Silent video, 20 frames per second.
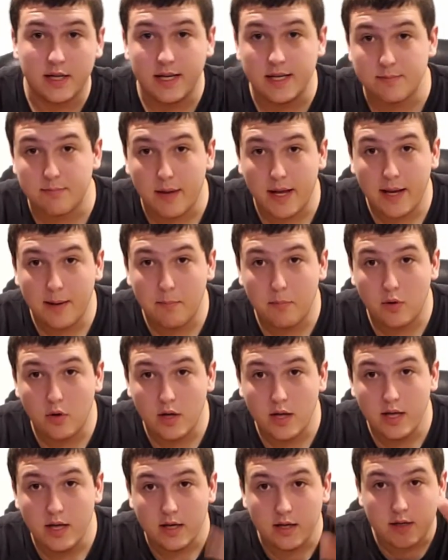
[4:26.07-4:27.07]
this bad
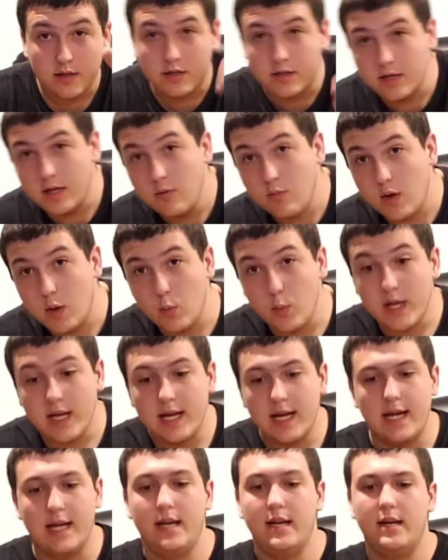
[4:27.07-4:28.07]
boy in and see what we
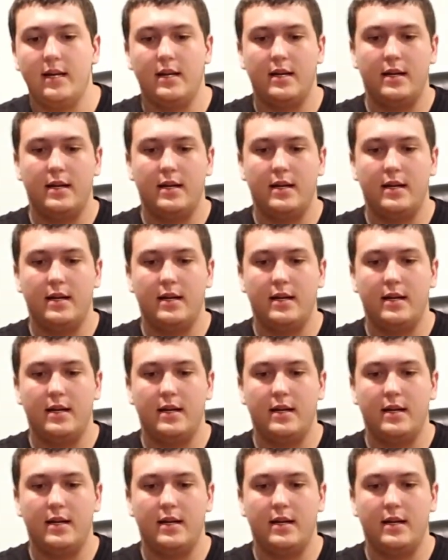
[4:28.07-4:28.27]
got.